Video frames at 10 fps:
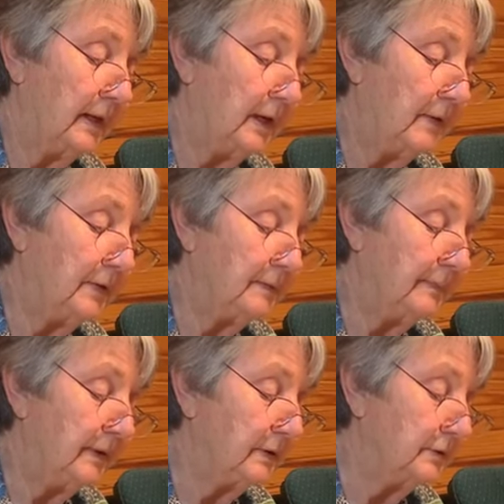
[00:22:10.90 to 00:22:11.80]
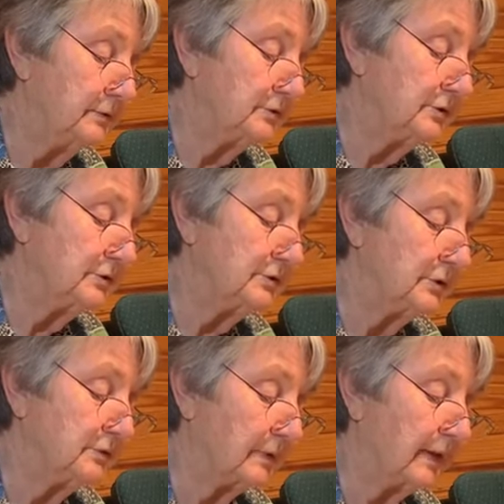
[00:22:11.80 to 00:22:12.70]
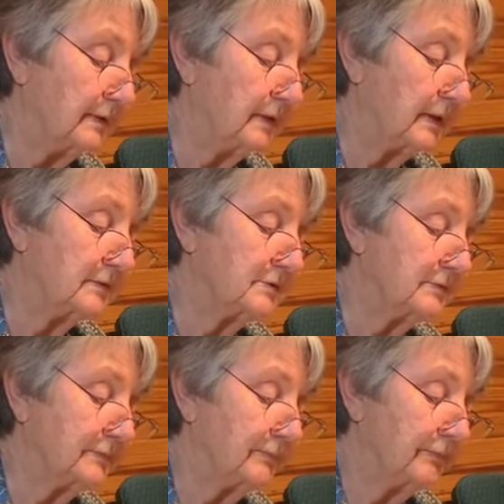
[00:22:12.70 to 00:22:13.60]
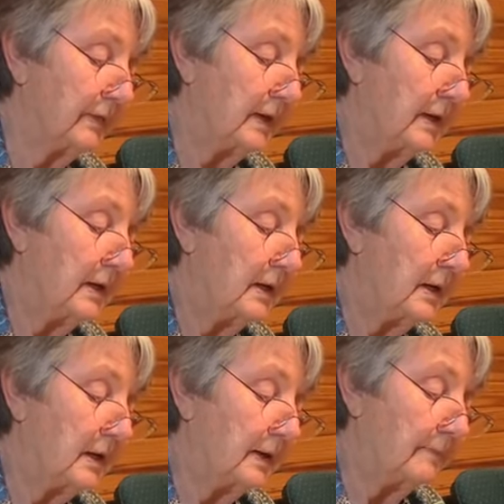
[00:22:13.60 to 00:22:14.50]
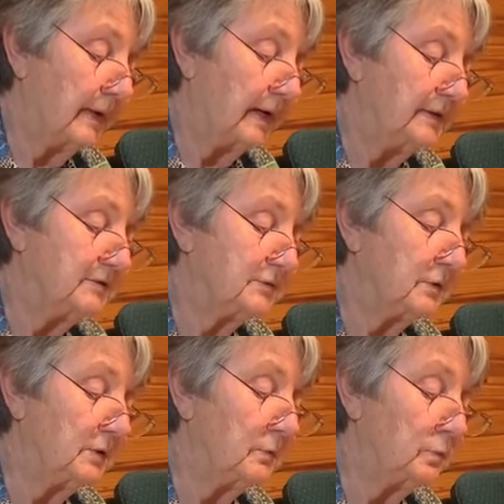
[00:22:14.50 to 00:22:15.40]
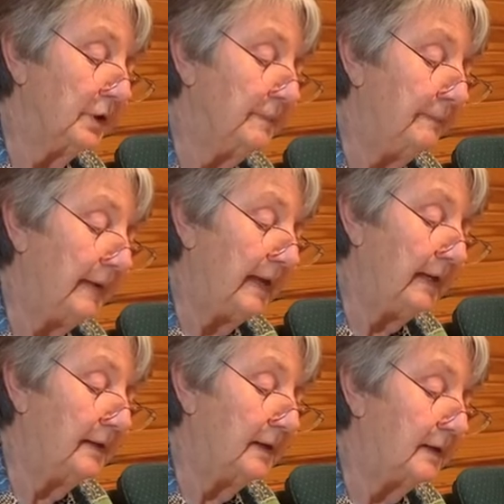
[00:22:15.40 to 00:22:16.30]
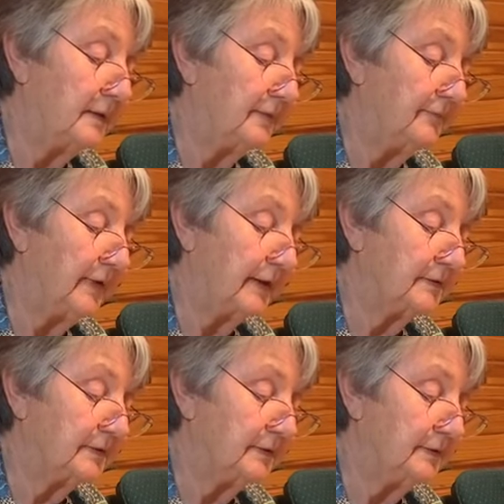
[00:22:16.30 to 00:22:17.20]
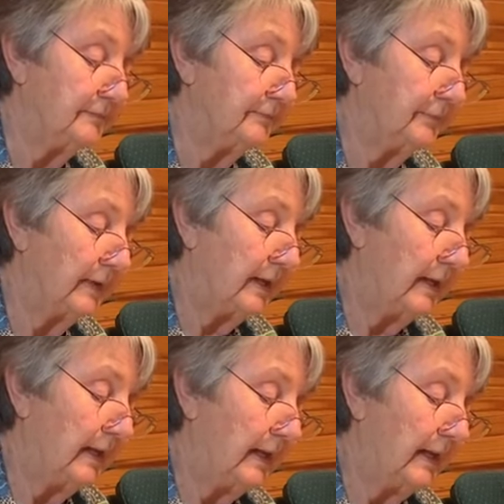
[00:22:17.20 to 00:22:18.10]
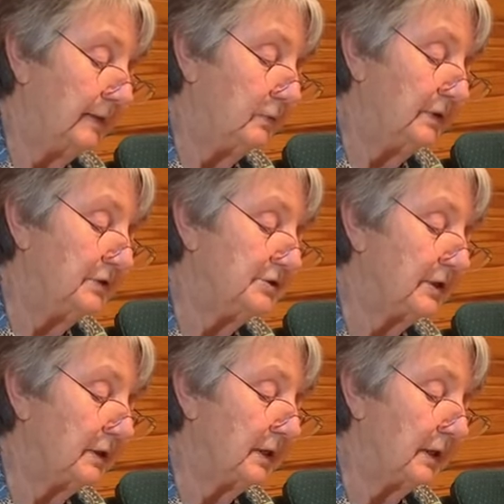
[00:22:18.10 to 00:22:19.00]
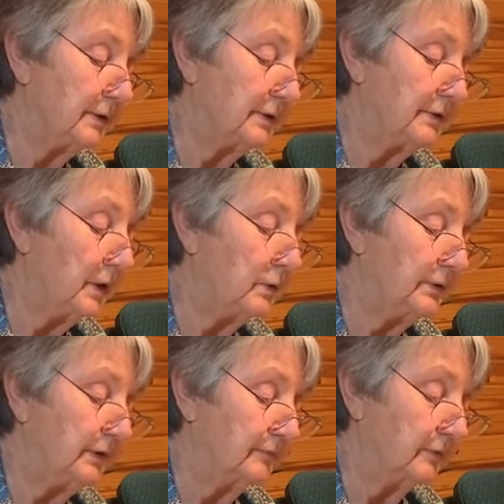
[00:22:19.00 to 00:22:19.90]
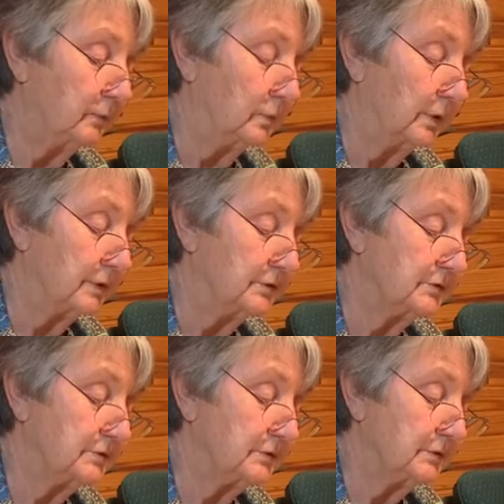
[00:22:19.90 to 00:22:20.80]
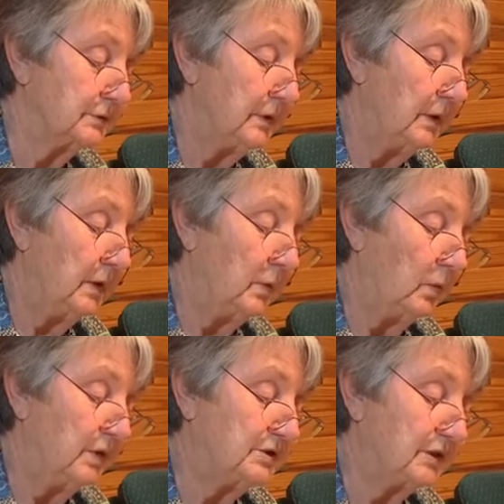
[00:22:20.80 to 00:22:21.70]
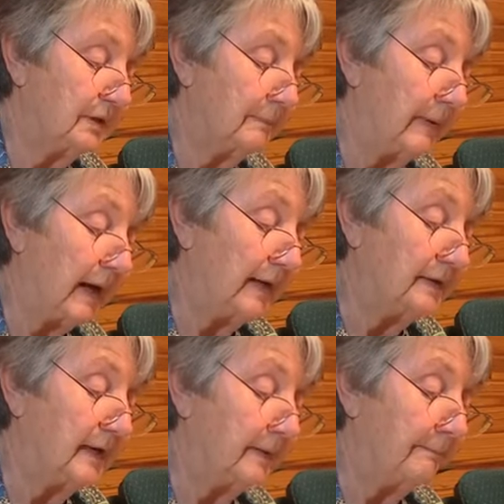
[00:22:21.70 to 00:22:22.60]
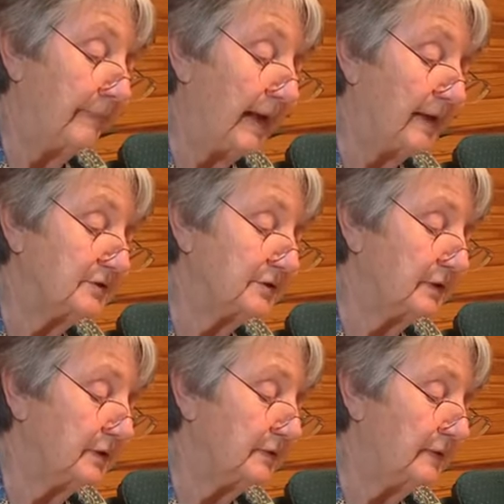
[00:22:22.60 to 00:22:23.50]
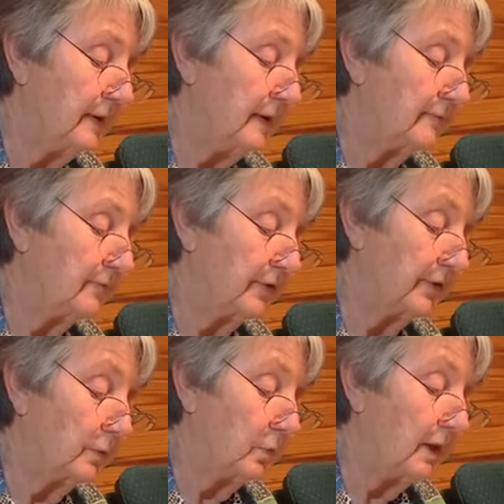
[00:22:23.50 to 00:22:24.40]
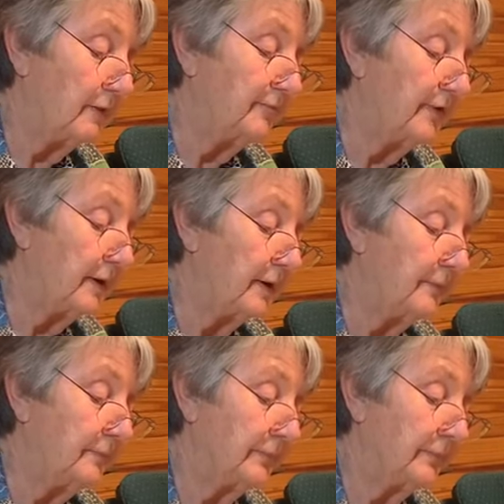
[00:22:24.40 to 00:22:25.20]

Here in bhikkhus, you should train thus. Our minds will remain unaffected, and we shall utter no evil words. We shall abide compassionate for their welfare,